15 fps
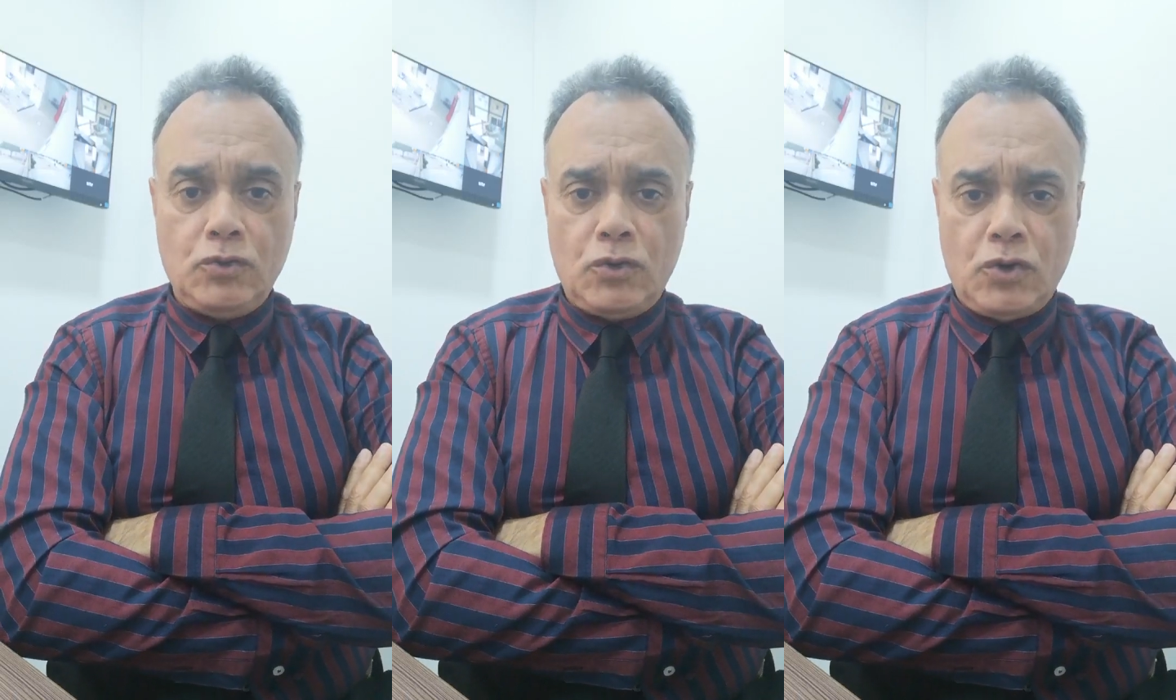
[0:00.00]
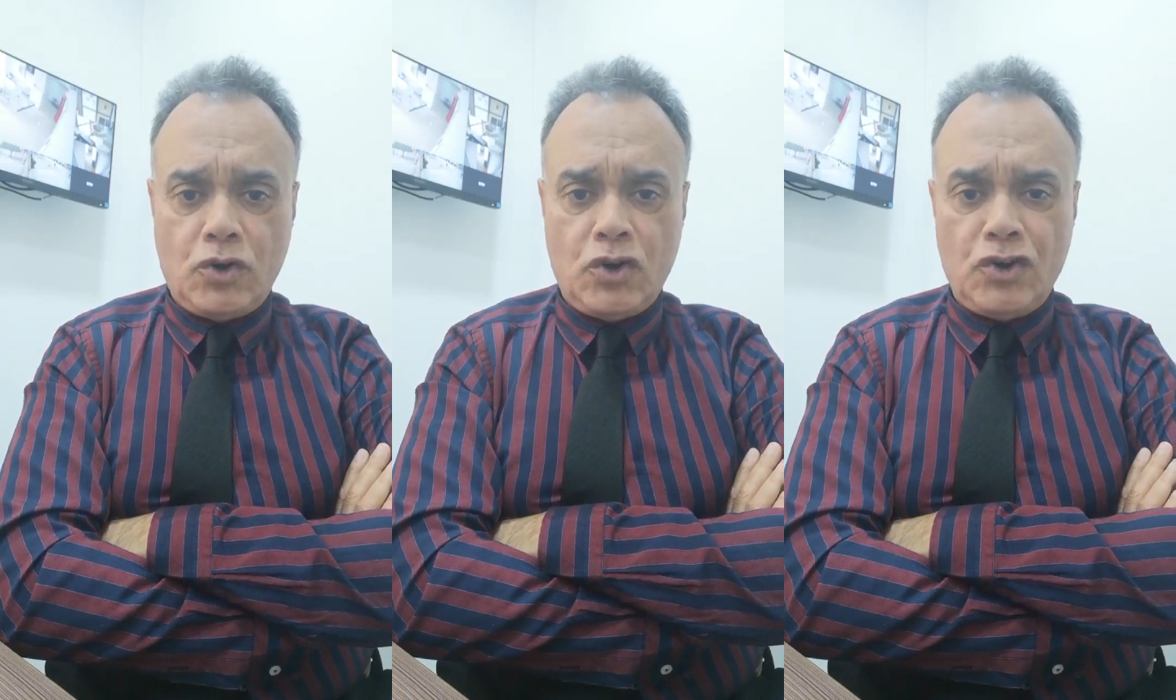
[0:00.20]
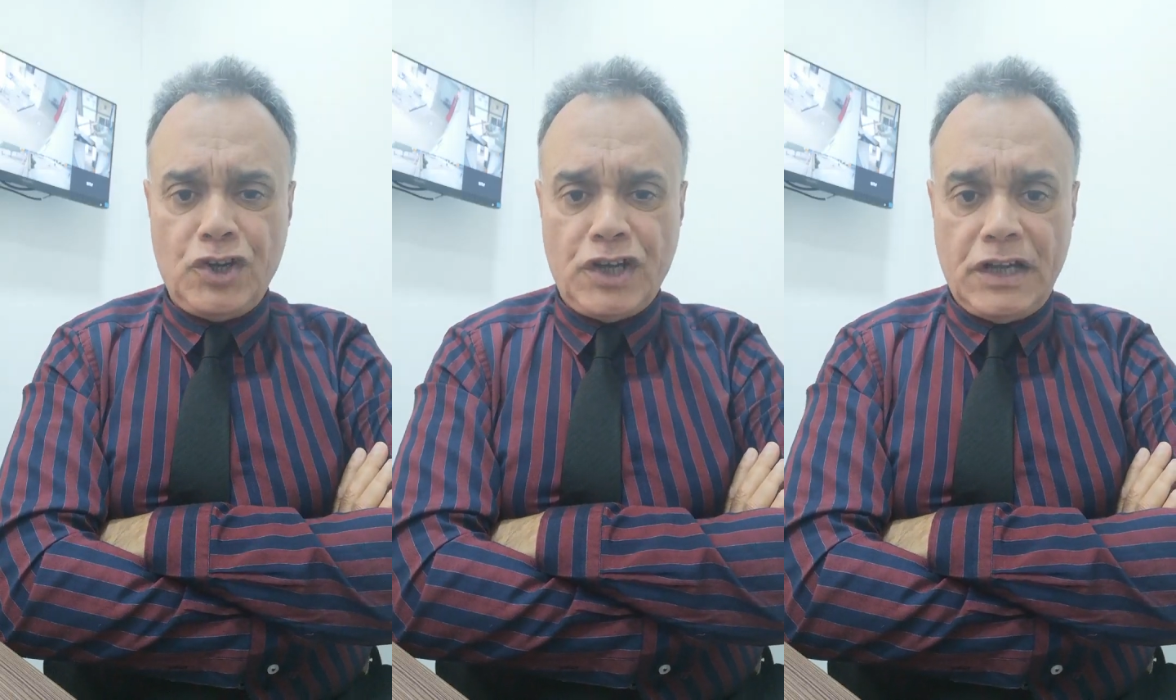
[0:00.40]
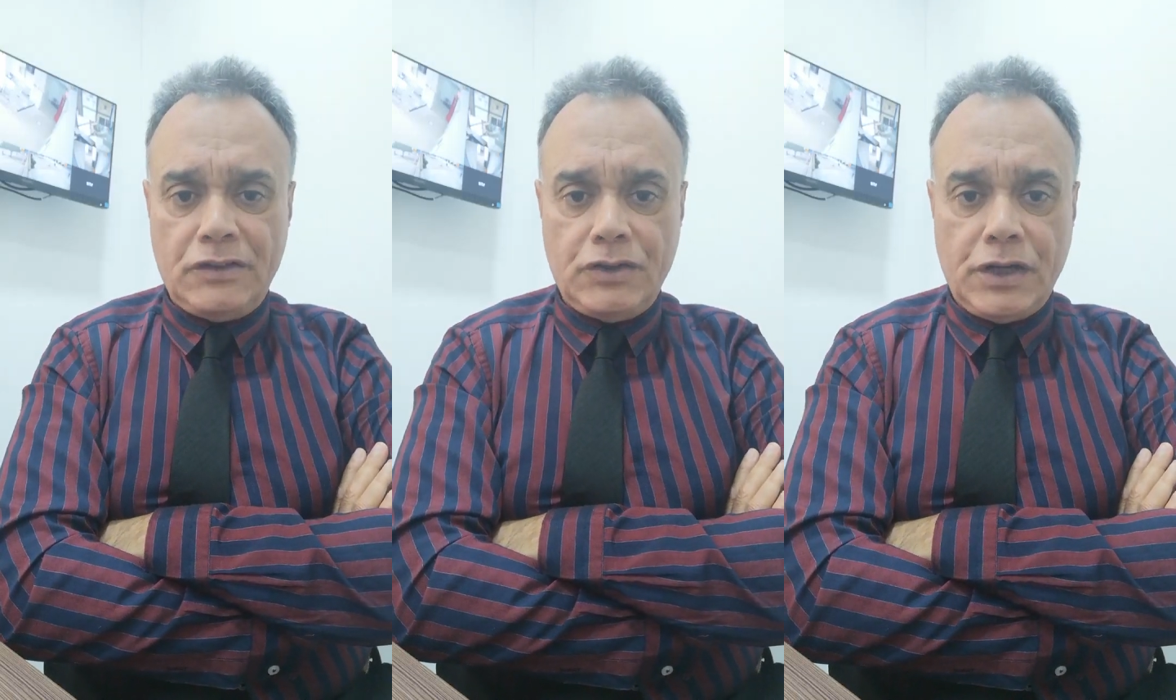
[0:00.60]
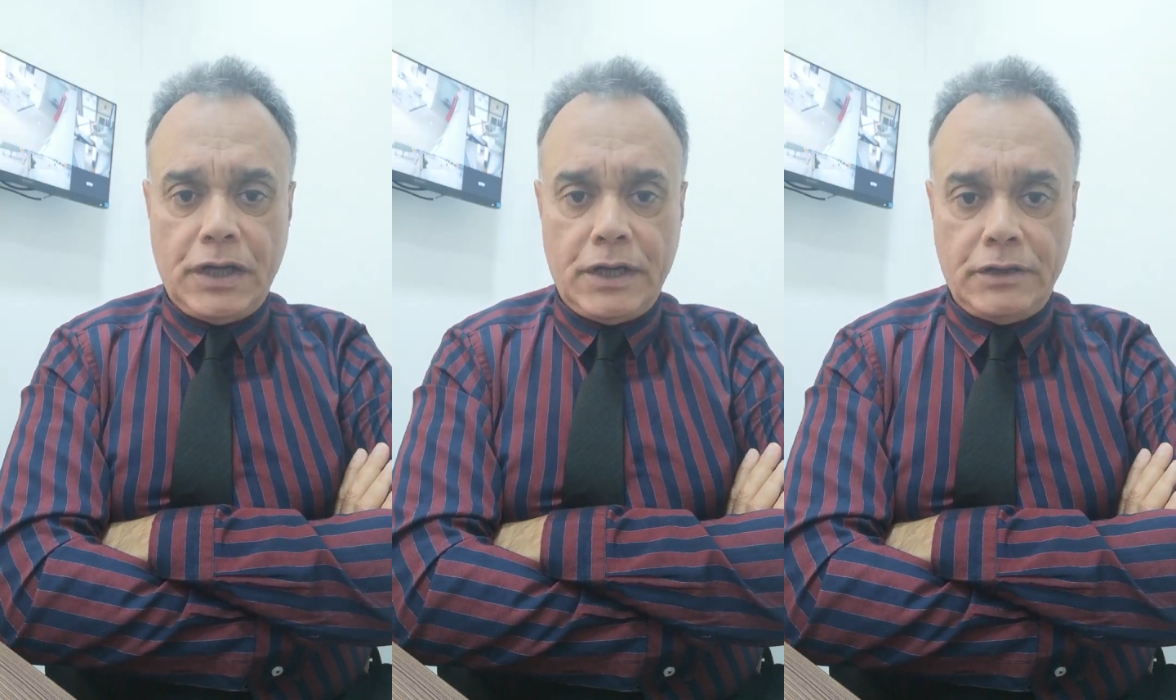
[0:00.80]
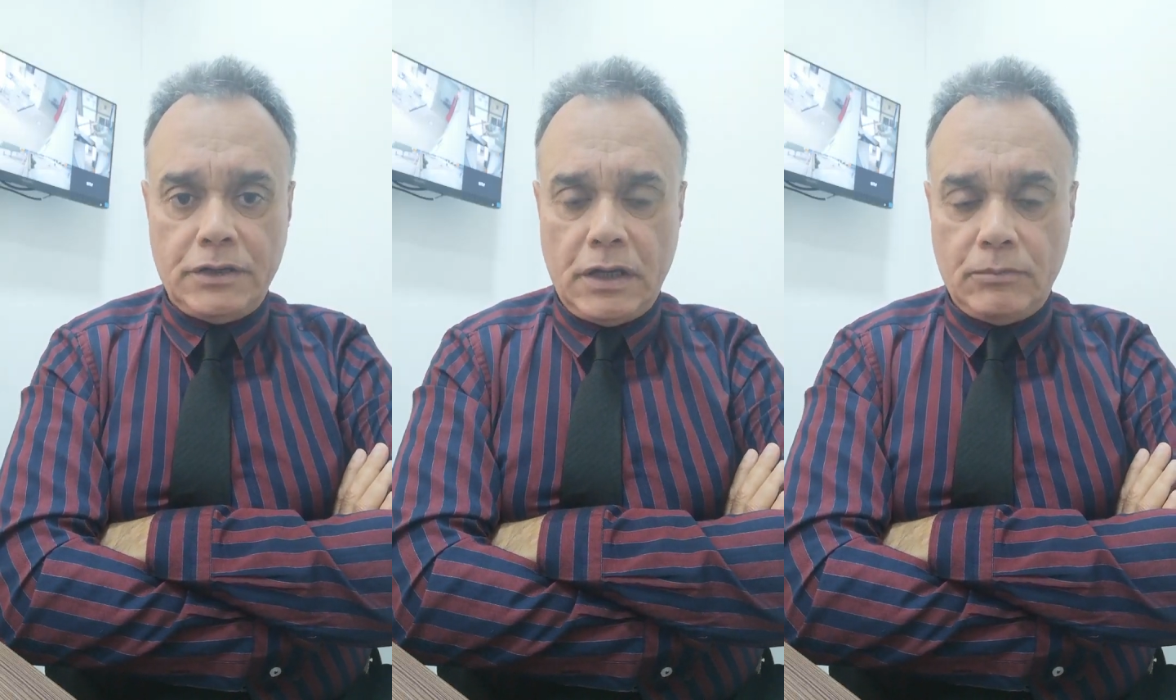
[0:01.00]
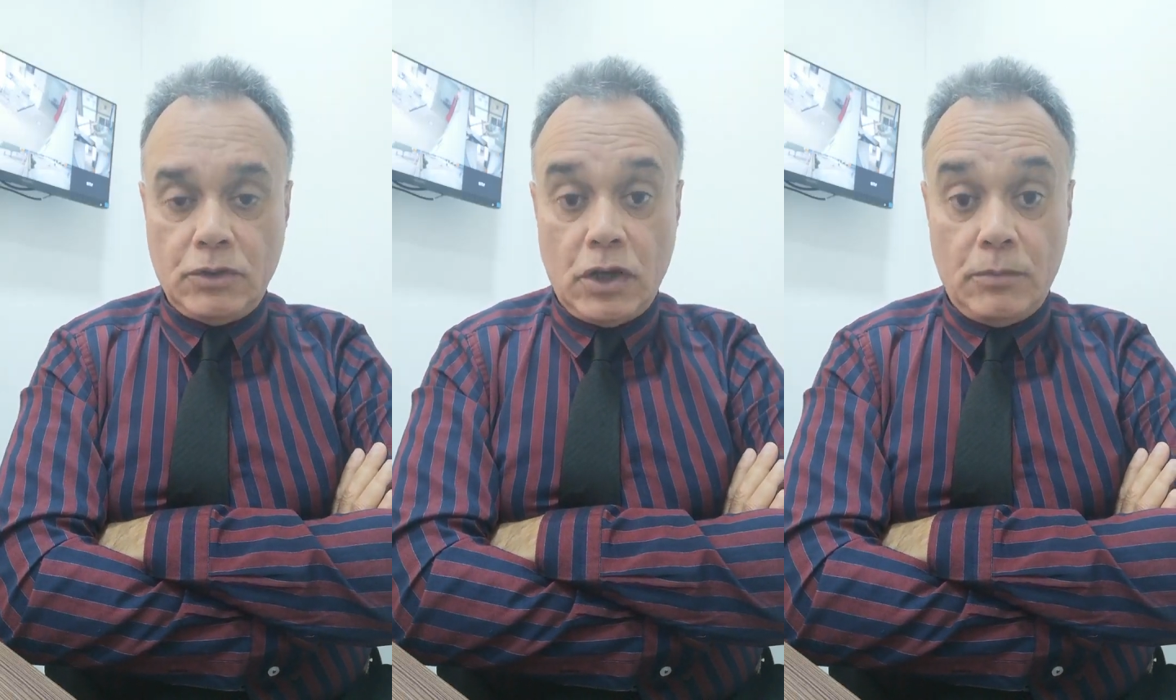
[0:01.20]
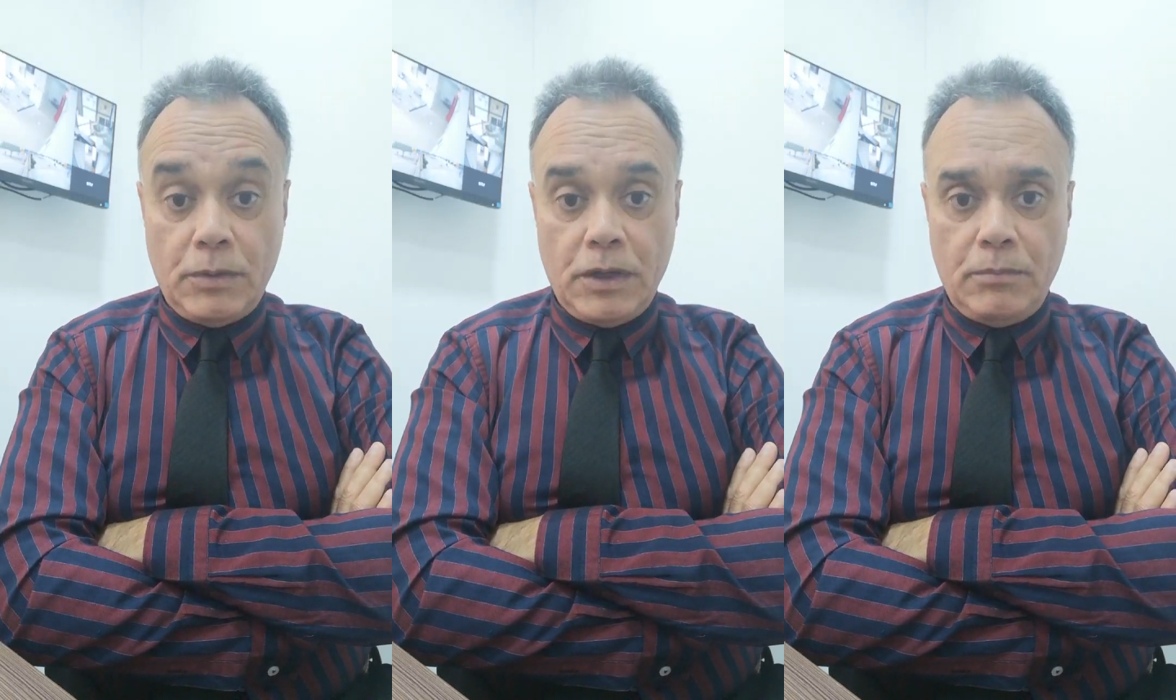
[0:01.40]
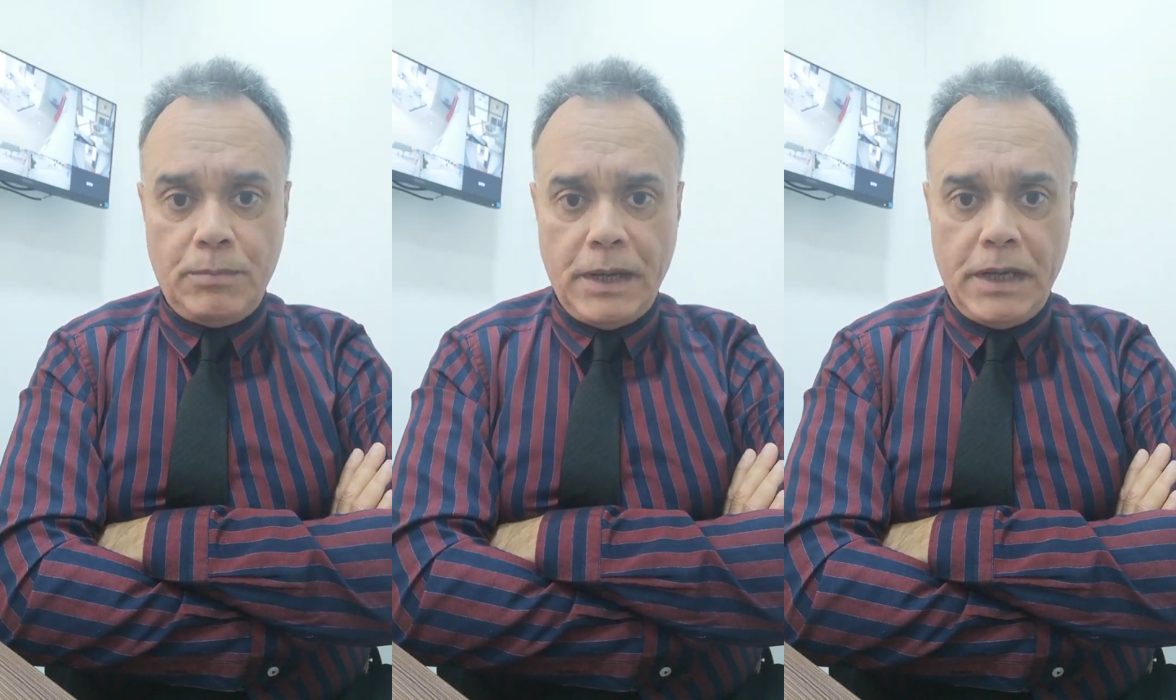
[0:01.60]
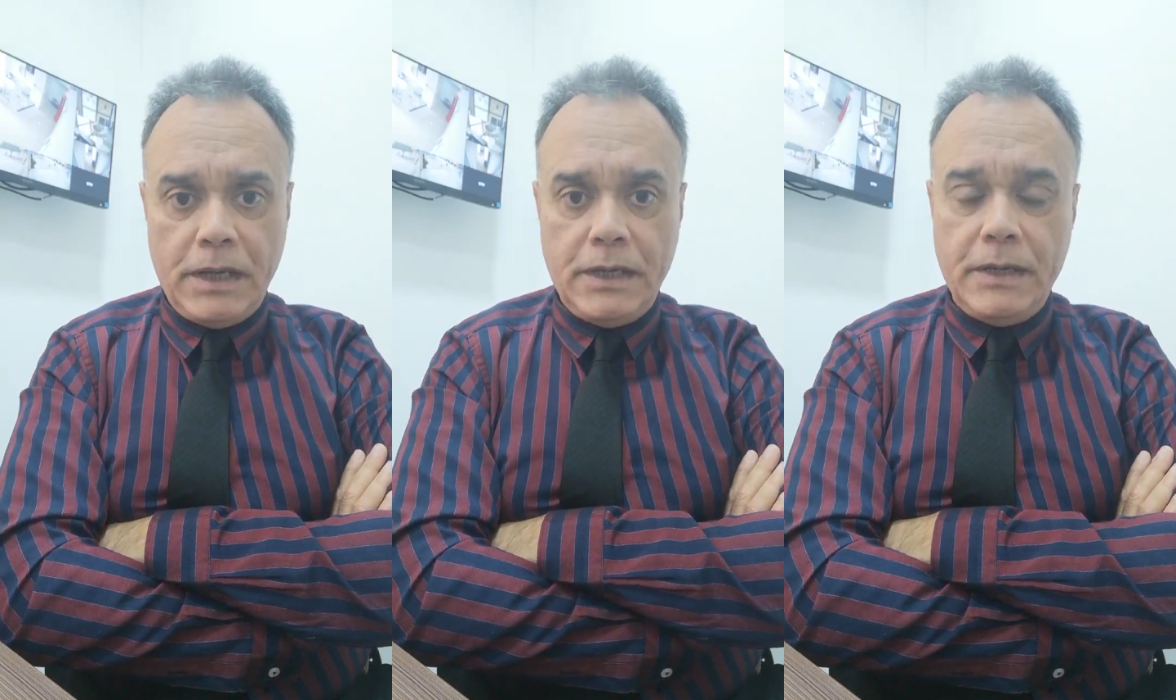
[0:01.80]
or chronic and recurrent abdominal
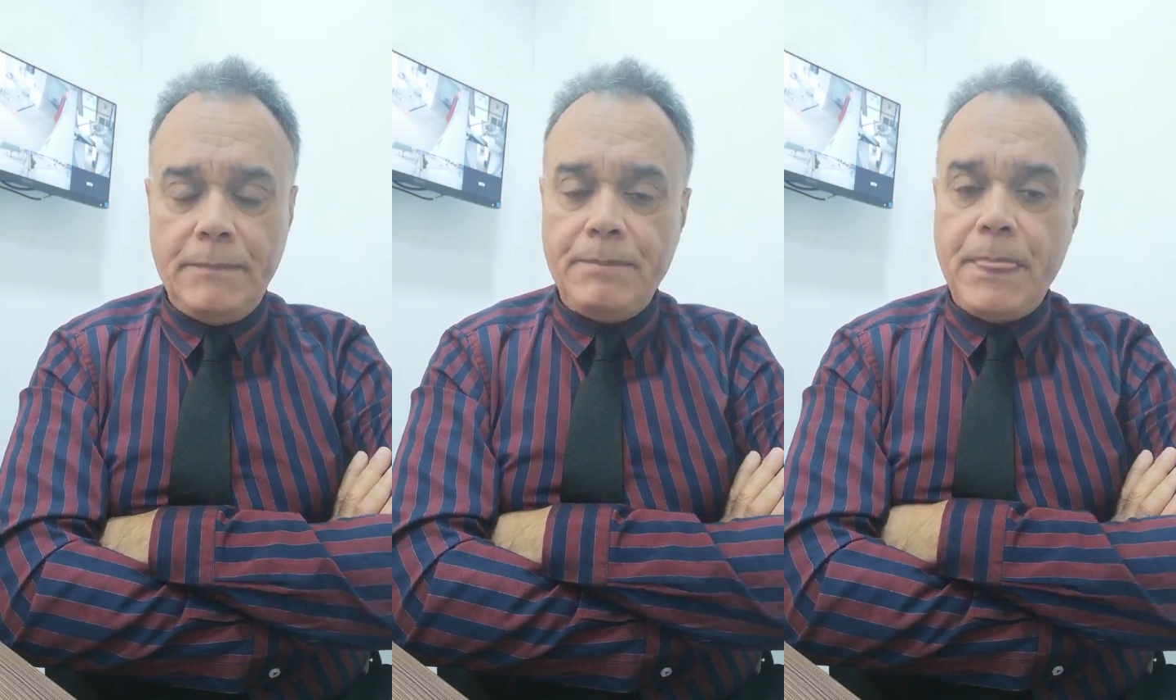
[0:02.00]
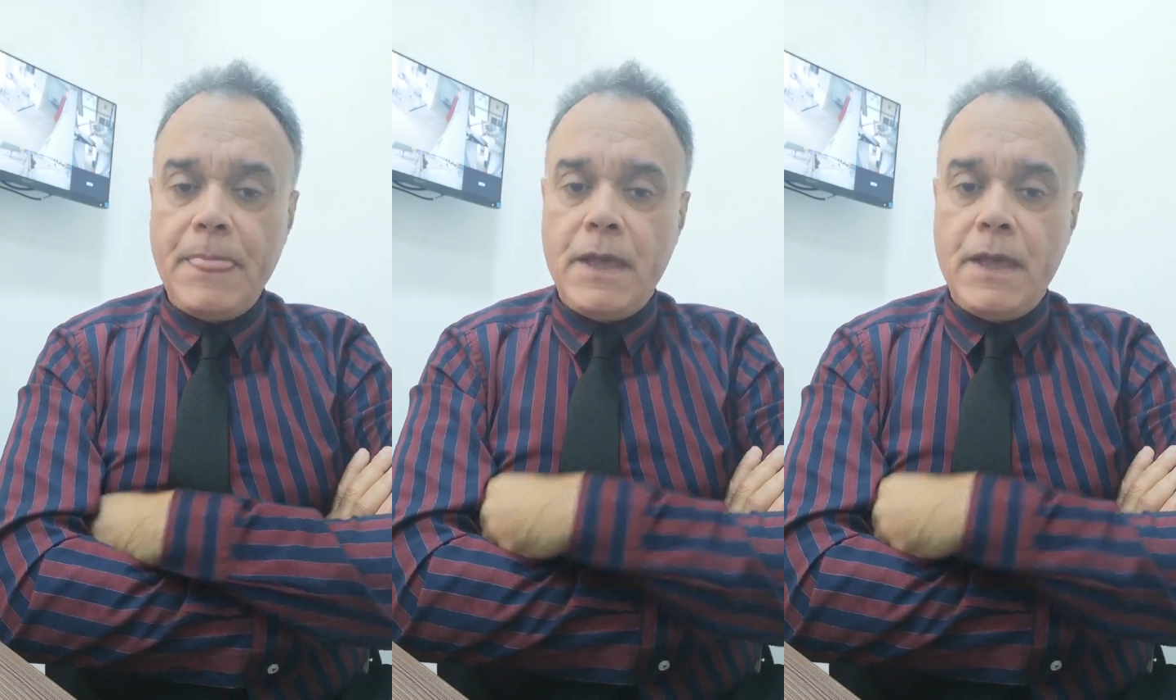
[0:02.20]
pain.